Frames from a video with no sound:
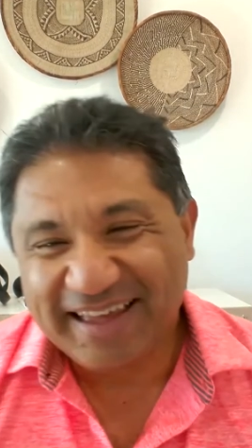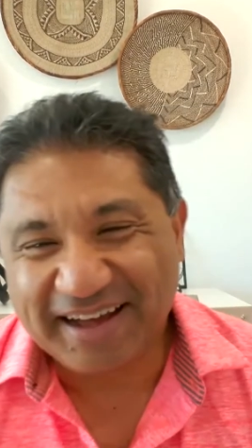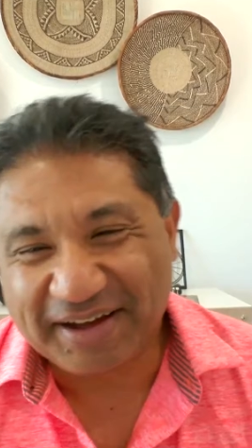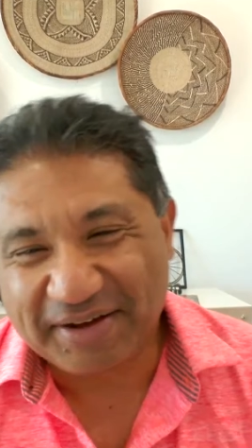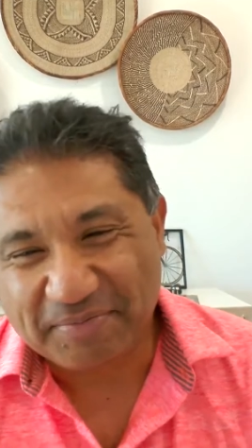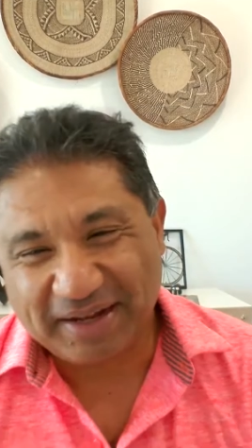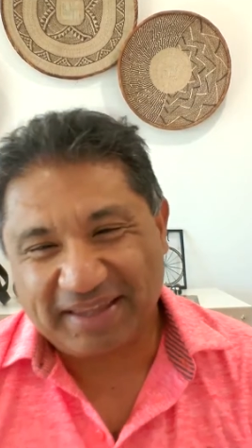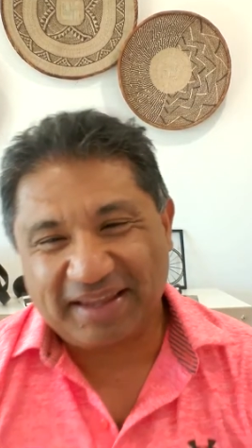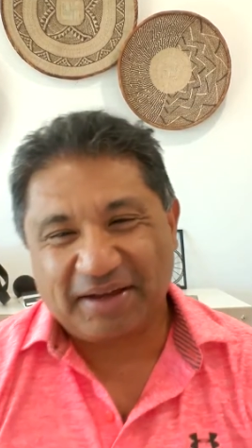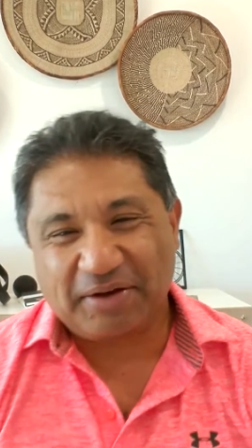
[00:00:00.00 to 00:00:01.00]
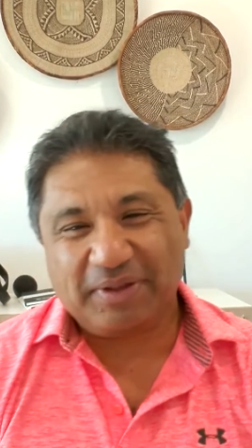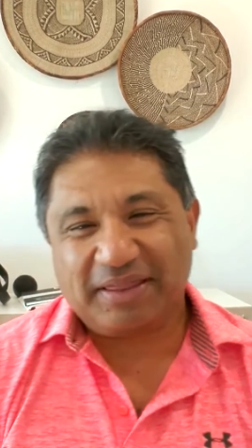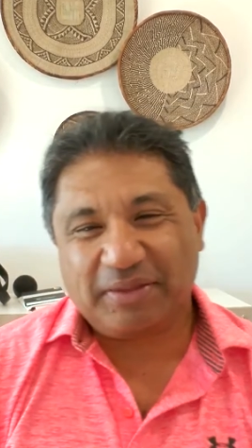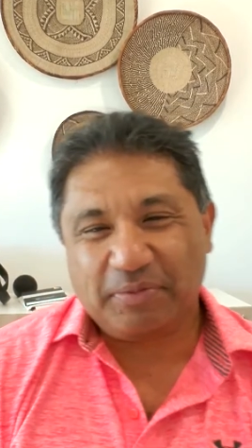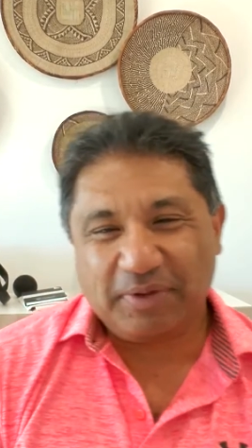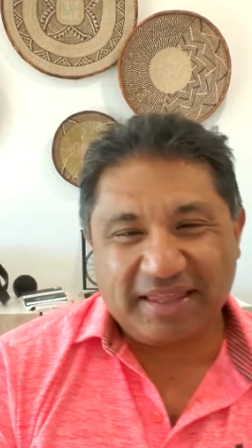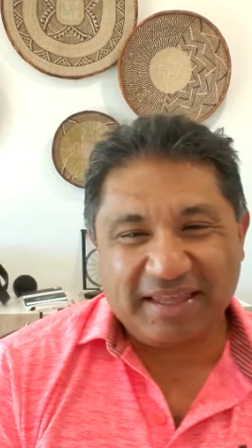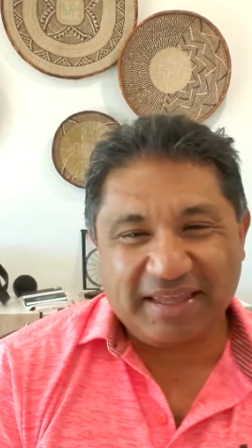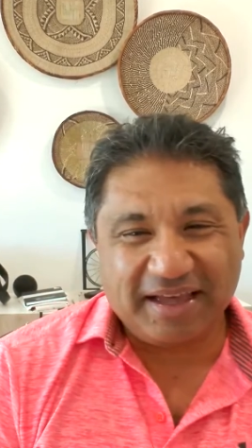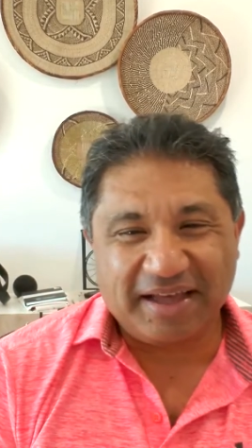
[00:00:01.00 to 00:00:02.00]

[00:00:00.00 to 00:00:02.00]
But with the